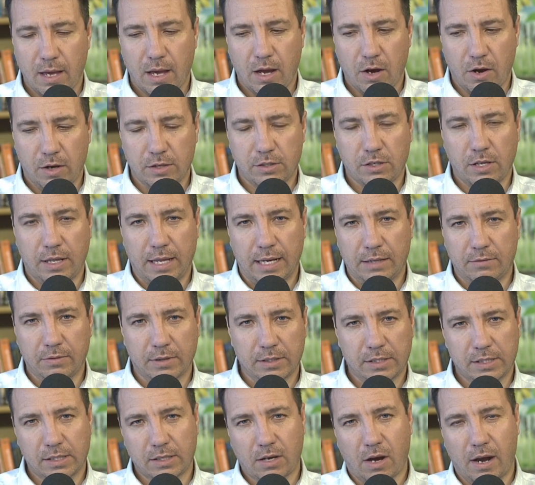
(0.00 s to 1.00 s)
All right, so that
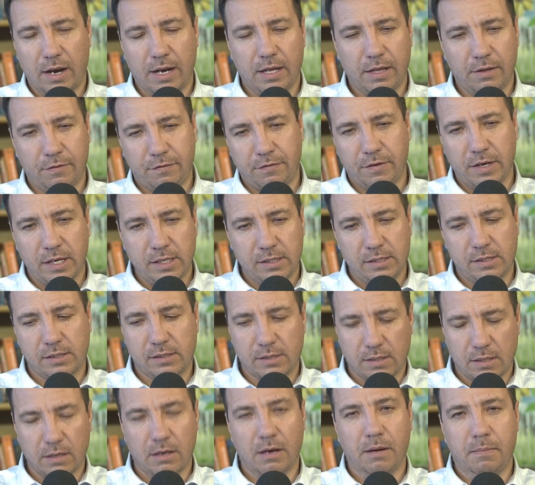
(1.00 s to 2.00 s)
was kind of the first
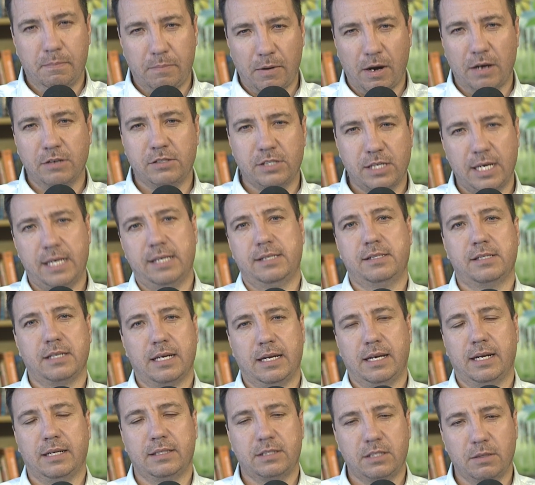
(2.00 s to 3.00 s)
process,
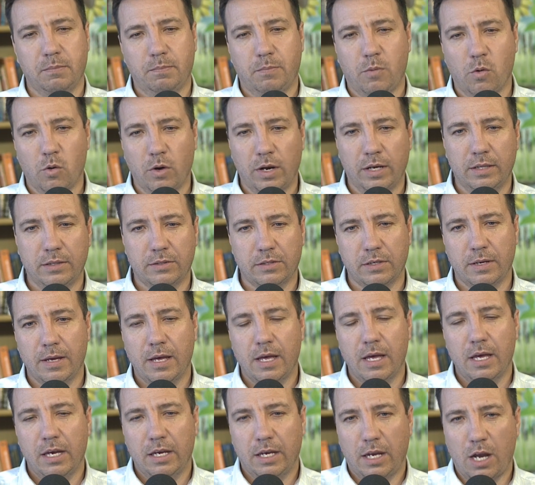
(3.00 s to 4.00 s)
and it's important,
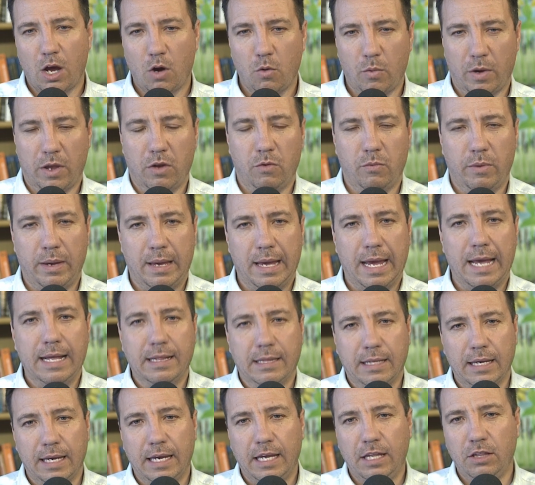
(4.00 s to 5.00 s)
you know, when we
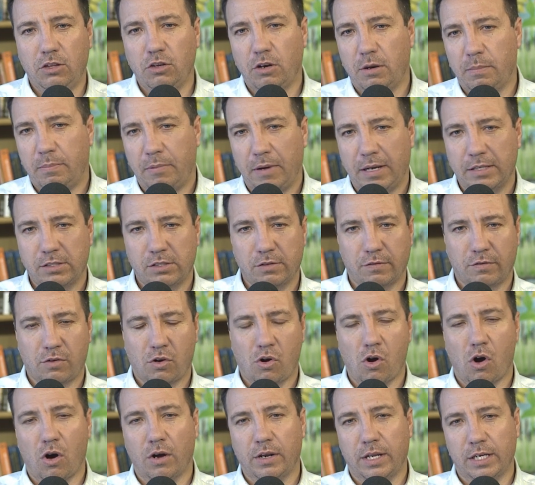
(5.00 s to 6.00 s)
enter into the presence of
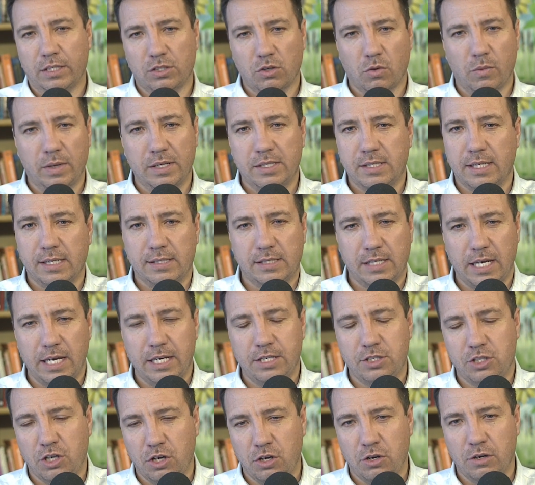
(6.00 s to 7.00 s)
God, there's always this
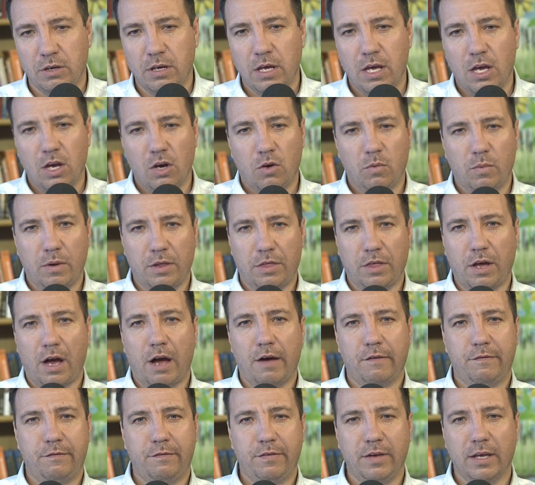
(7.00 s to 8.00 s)
issue with
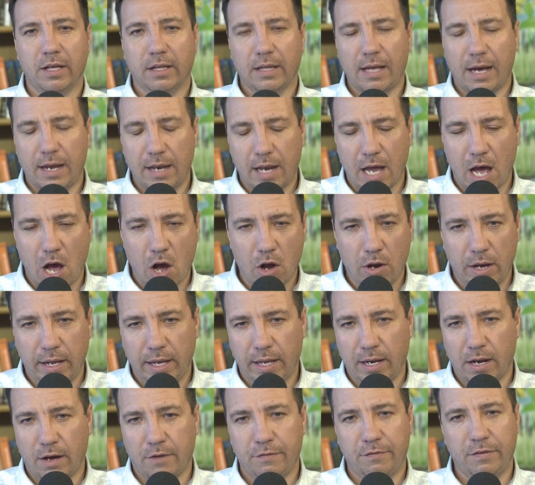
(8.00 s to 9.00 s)
I feel
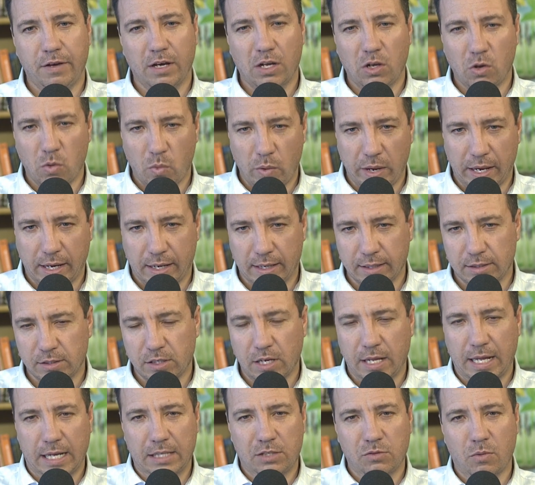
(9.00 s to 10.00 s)
unholy and I feel weak. And
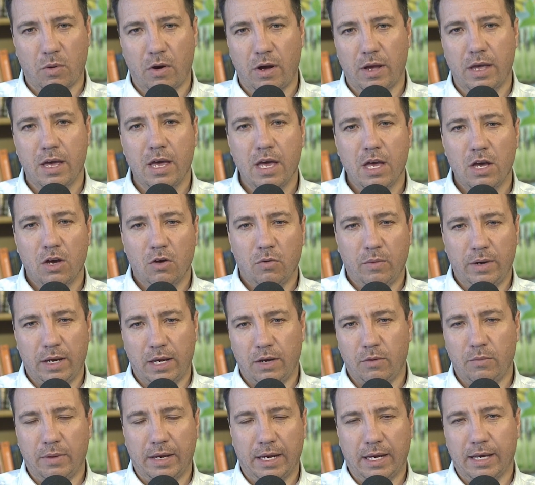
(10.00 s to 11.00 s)
so that's why
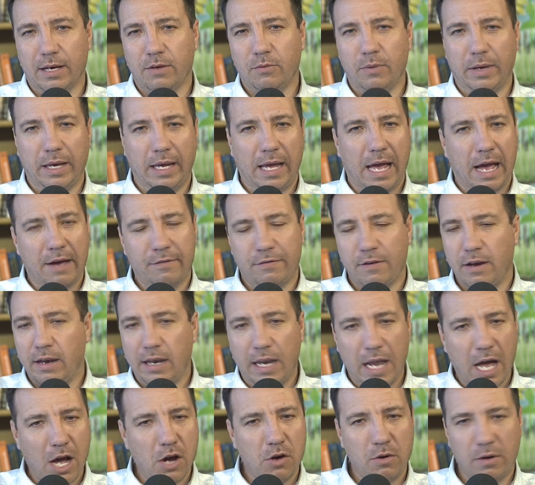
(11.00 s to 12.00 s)
we have
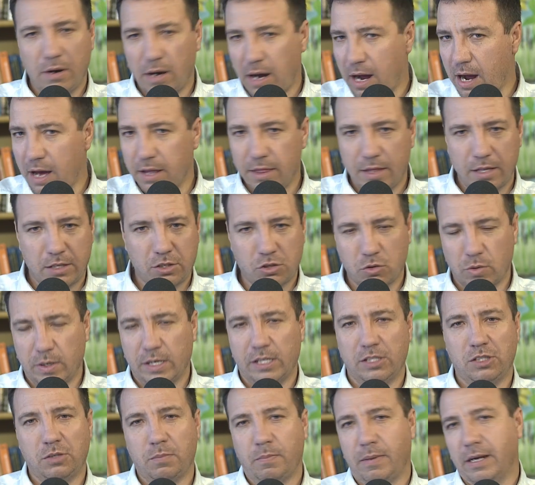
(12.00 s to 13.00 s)
no other
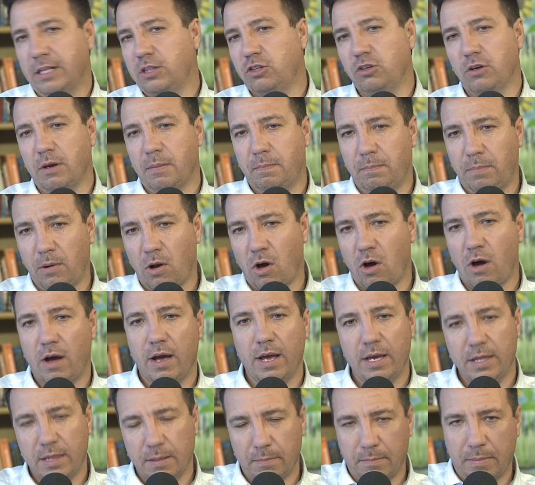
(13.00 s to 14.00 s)
choice but to
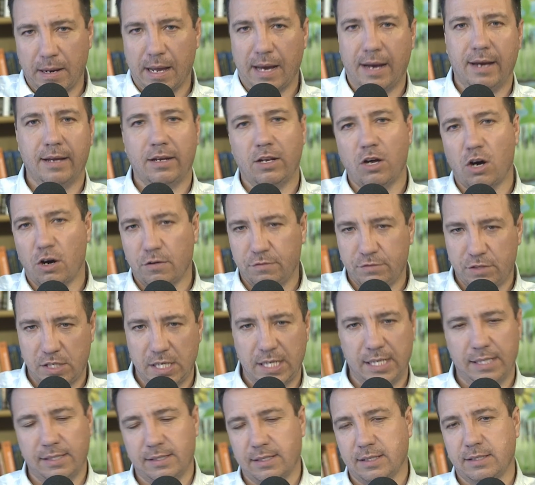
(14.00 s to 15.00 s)
apply the blood of
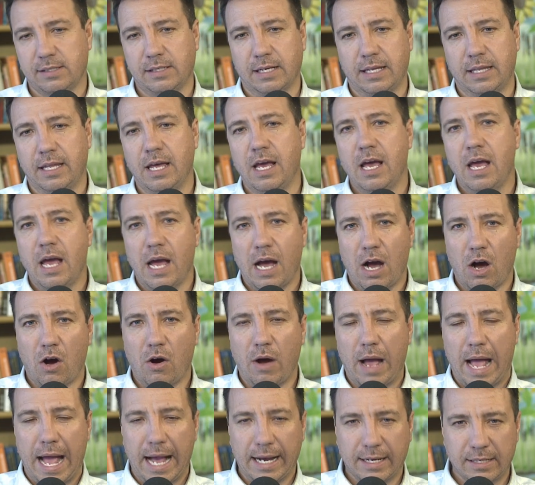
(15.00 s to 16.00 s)
Jesus, and
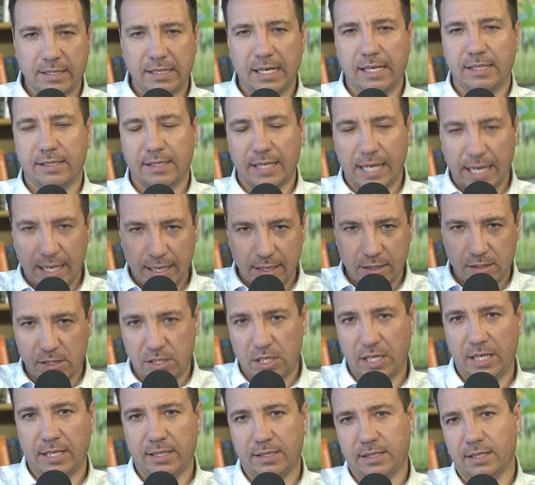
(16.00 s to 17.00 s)
our access is
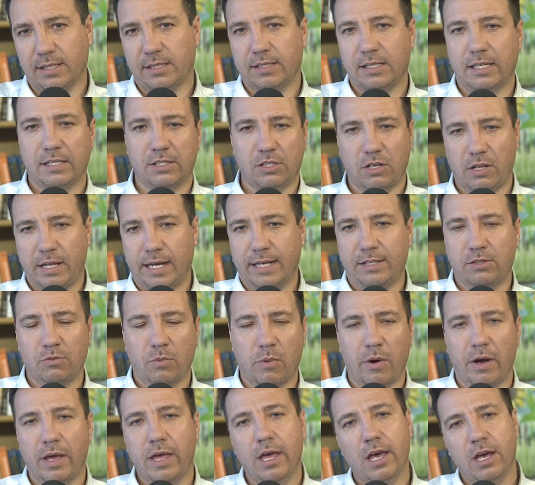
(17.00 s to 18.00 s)
Jesus. And so that's
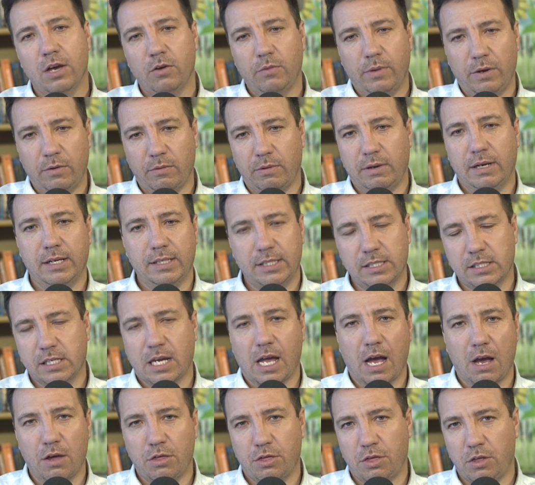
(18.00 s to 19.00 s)
why we want to just
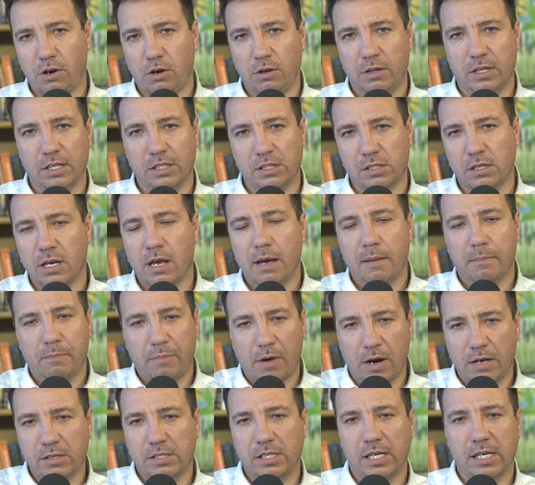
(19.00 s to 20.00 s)
go through this
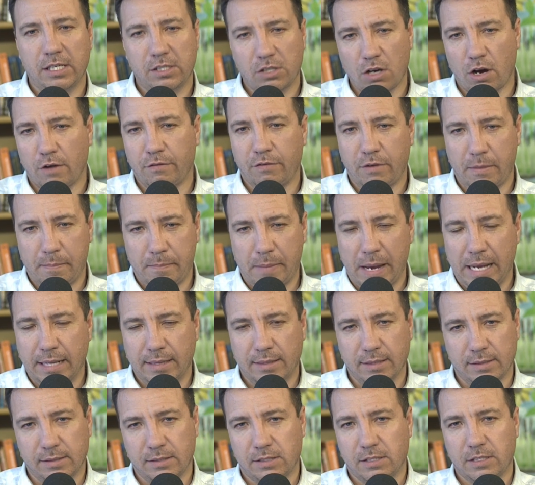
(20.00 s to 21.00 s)
process of
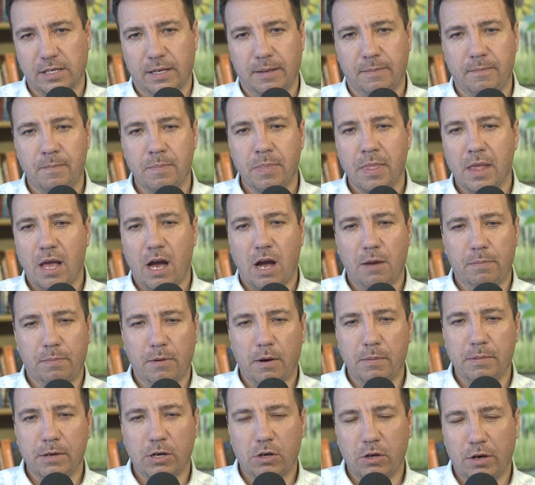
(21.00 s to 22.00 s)
repentance. And I
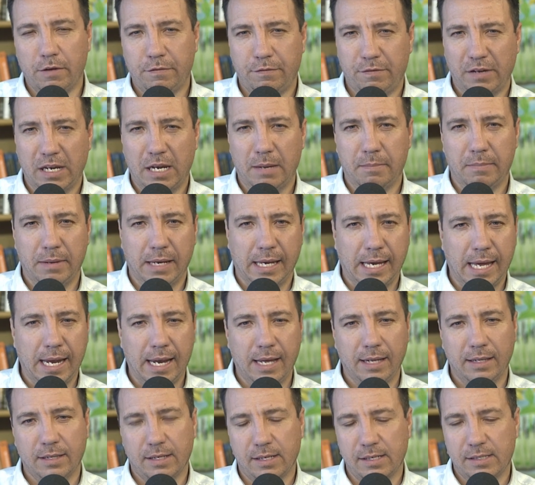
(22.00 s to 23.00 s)
probably could have in the
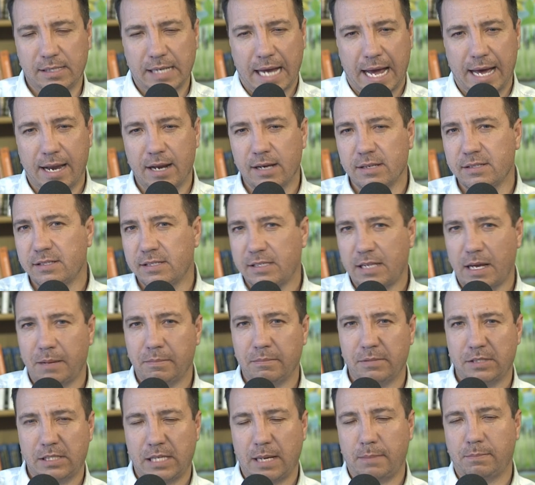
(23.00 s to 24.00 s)
beginning just had a
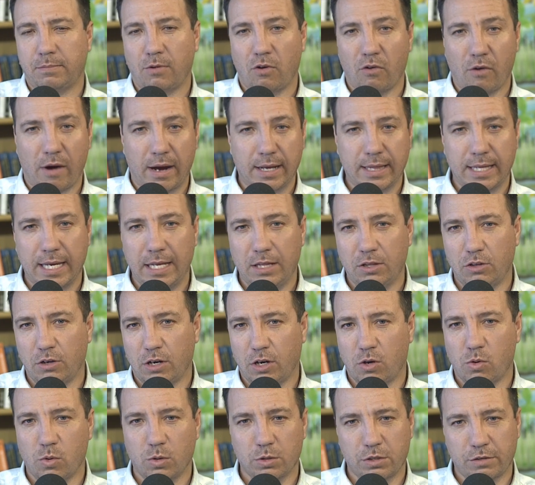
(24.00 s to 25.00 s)
step right into the
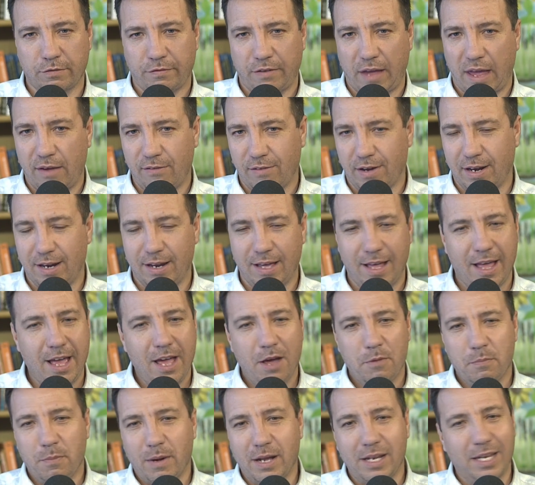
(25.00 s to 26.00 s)
courts of heaven,
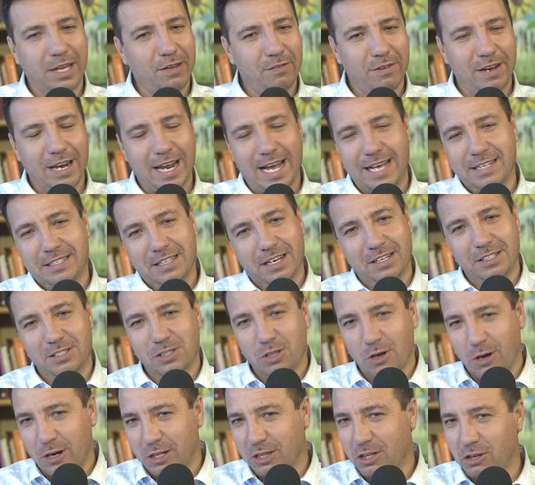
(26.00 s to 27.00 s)
but even as I
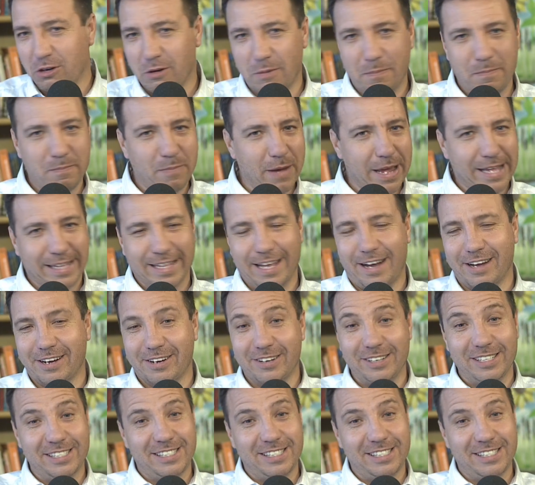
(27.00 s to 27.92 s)
started to repent, I could